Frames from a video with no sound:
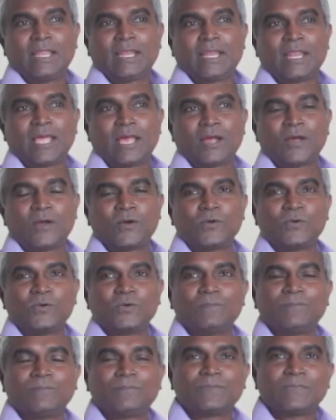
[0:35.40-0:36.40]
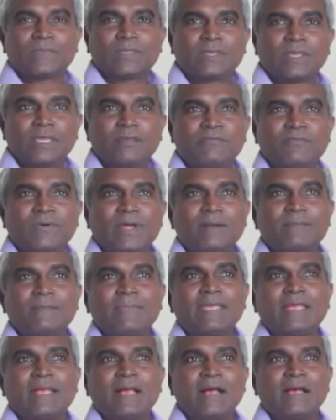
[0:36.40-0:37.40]
Now, if one
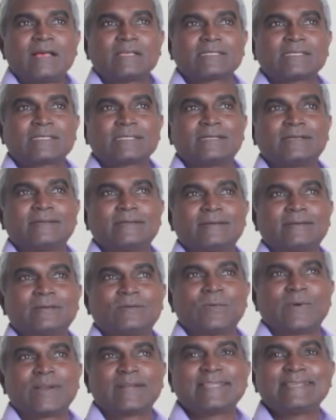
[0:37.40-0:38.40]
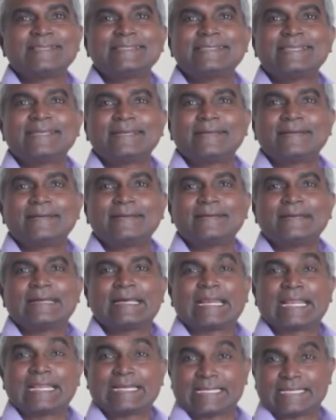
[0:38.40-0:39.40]
may ask, what is the
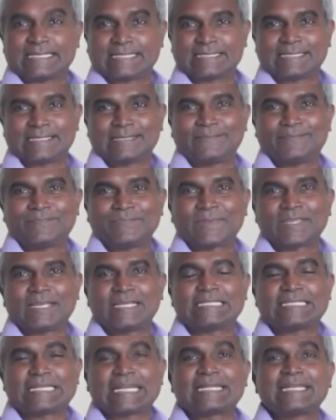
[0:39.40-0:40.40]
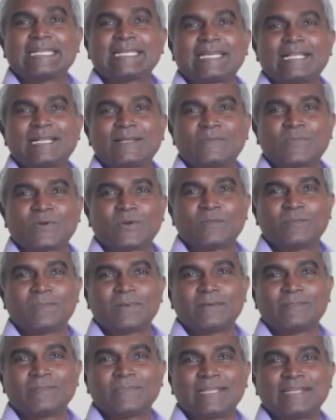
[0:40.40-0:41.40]
greatest technical
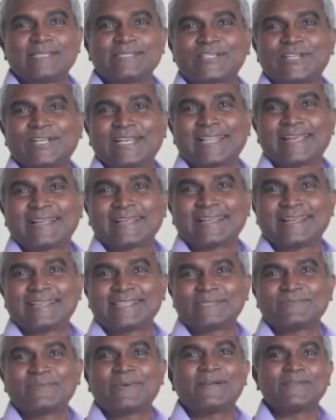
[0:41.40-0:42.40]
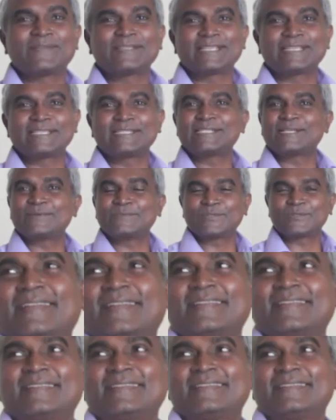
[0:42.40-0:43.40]
problem in Sri Lanka's power system
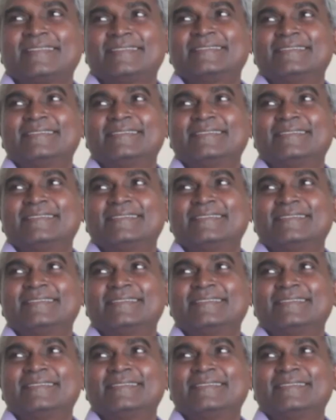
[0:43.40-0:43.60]
today?